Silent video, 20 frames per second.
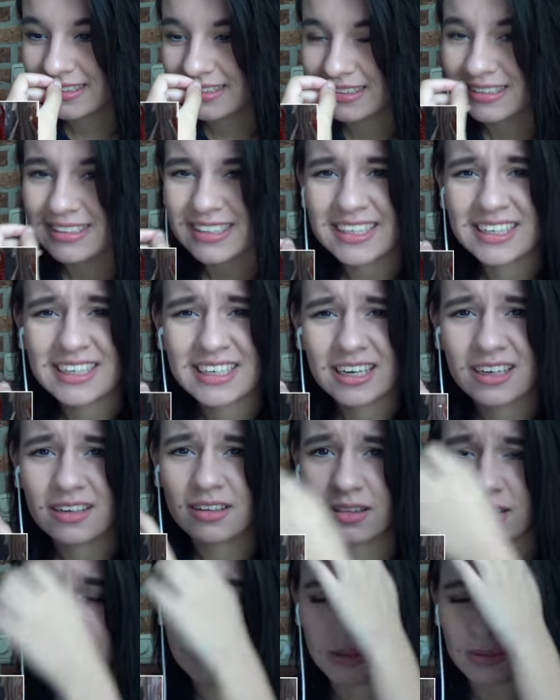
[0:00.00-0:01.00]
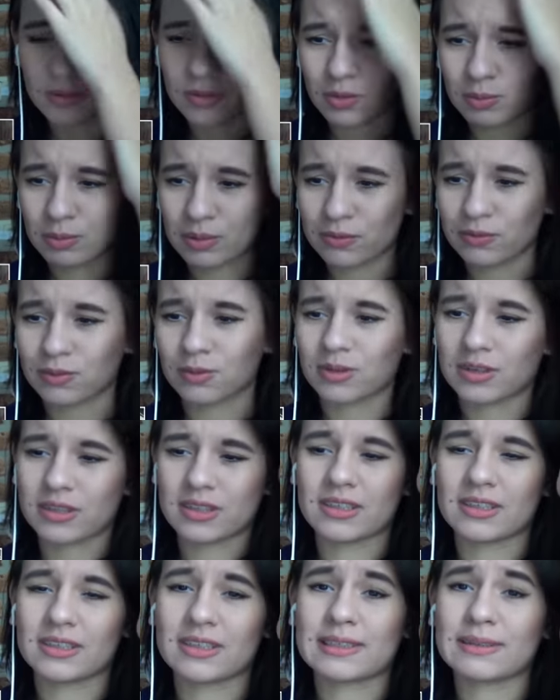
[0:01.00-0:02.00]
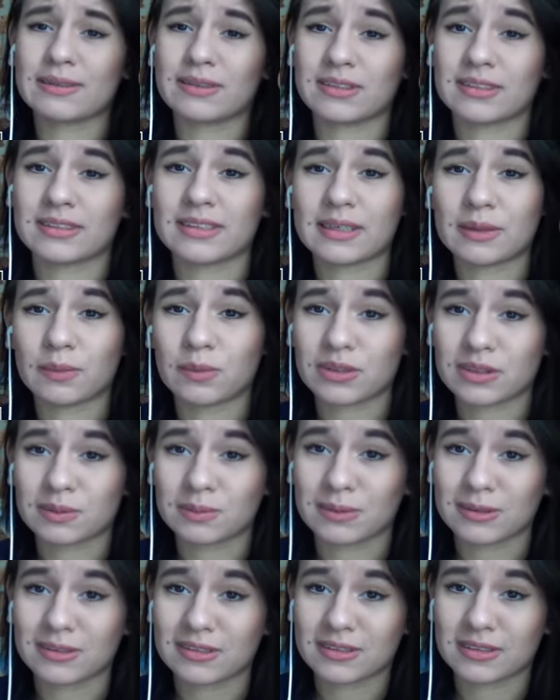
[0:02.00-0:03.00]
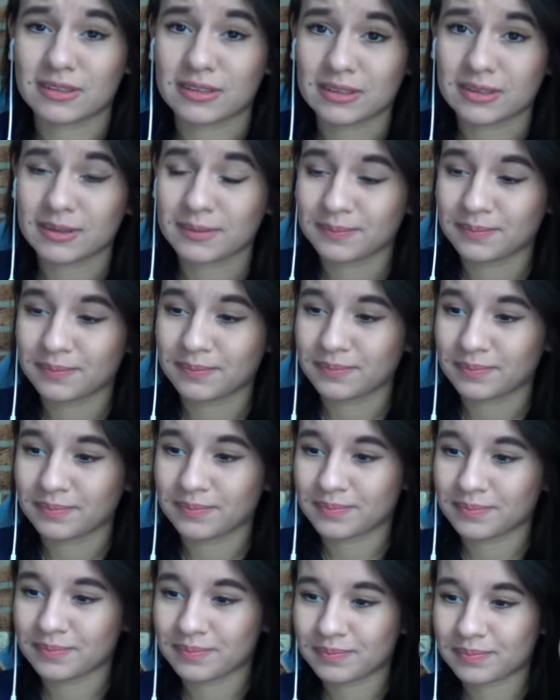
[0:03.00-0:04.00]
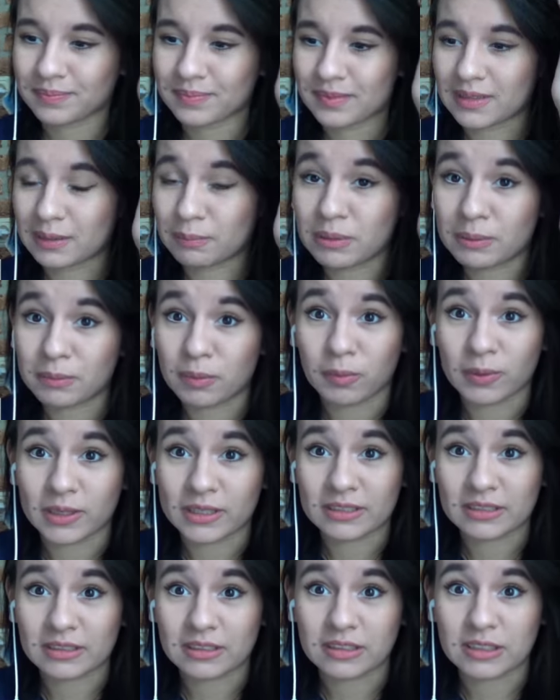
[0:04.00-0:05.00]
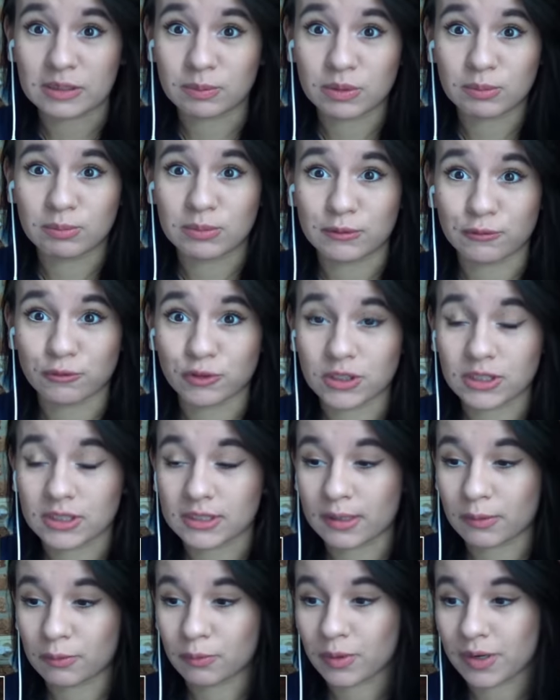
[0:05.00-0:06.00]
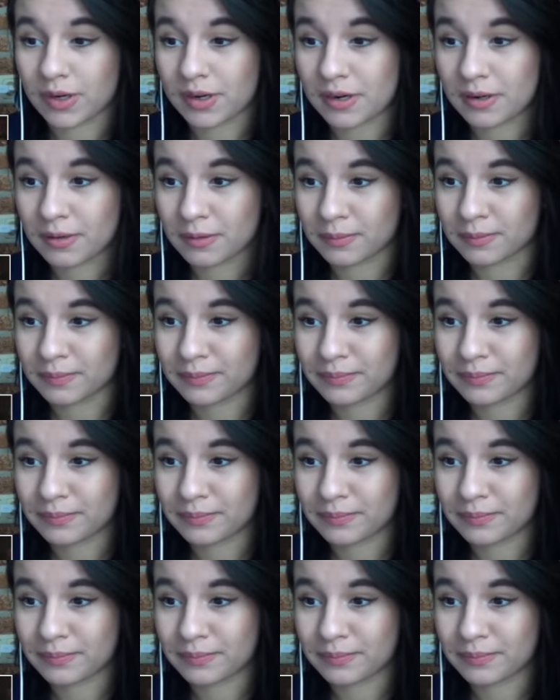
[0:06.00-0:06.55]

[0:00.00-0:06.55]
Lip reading: It's taking kind of long though before he announces that it was a mistake. The people behind the scenes must be freaking out right now.